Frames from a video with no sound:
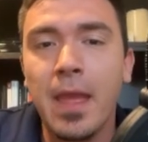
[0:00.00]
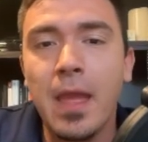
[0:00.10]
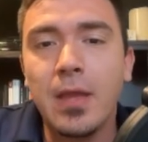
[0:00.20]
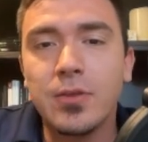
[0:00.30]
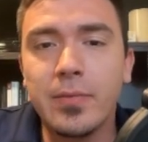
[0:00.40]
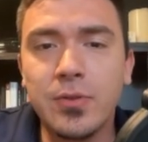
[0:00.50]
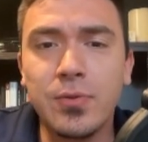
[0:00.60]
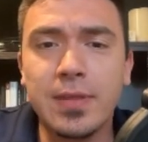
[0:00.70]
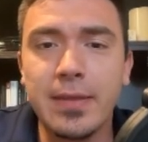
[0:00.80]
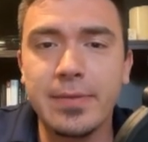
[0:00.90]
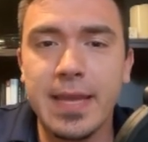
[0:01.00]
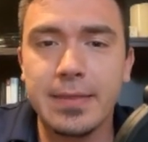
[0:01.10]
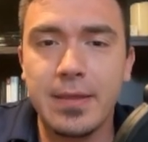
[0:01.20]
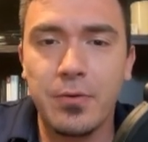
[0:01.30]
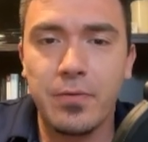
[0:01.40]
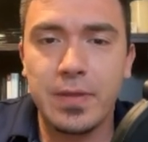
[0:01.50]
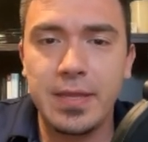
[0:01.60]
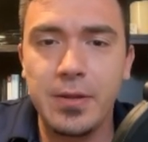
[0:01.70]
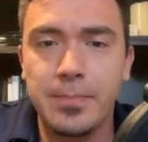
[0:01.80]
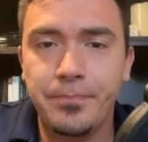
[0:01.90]
So I'm going to do the same exact thing over
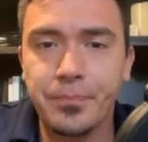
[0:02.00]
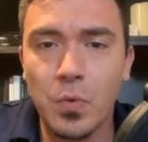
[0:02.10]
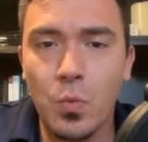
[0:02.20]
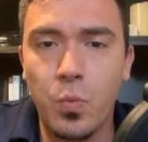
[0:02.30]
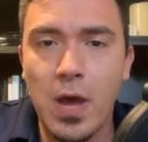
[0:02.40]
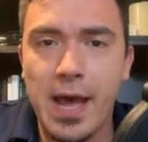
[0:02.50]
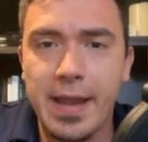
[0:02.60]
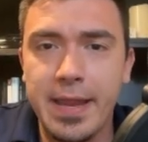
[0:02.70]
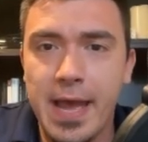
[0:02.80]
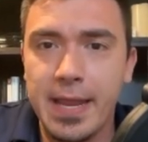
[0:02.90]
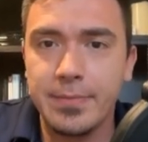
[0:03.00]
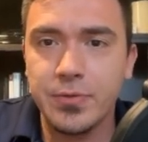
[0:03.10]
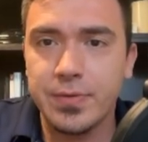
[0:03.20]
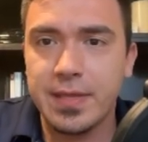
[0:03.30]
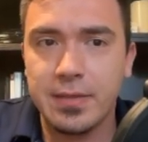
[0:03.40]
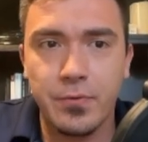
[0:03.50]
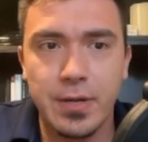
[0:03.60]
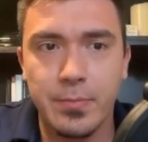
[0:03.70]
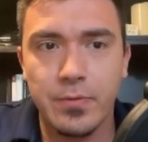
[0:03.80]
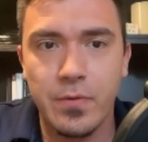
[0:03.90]
here. Y, I am told, stands for
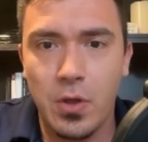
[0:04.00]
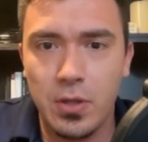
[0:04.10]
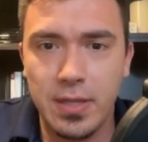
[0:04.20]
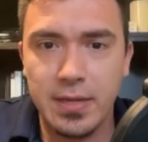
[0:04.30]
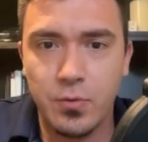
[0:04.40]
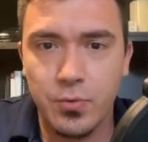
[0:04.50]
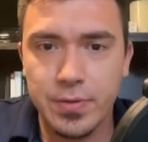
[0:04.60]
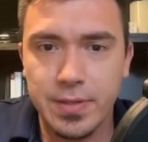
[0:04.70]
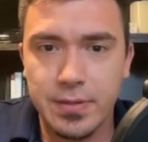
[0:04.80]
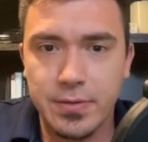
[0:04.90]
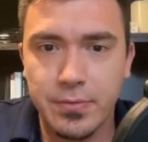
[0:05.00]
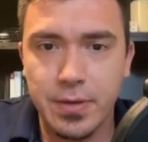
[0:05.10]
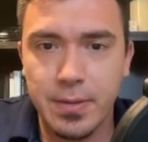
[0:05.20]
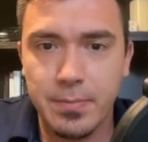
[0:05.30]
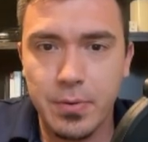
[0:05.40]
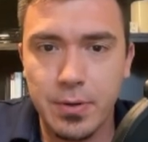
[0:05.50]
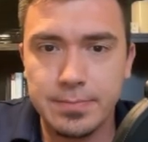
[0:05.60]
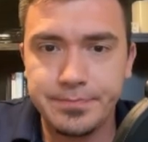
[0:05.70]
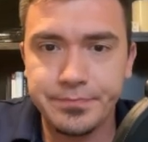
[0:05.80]
number of online courses. So number